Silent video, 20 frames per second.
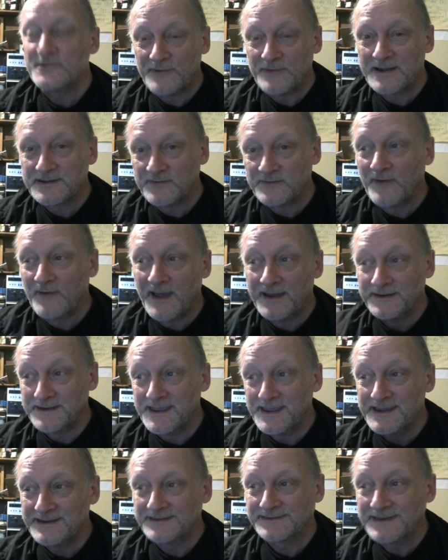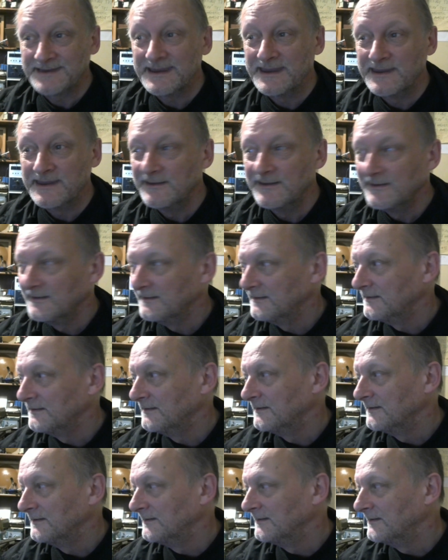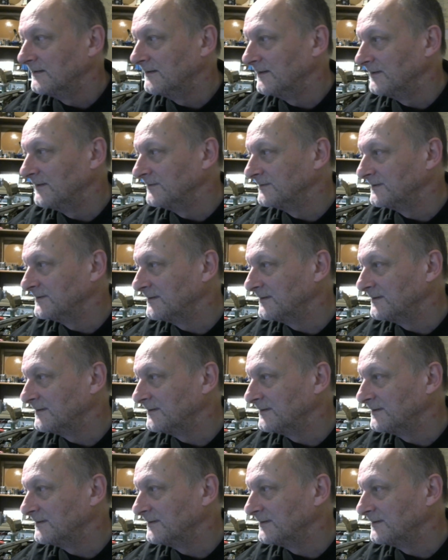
rectifying the AC, and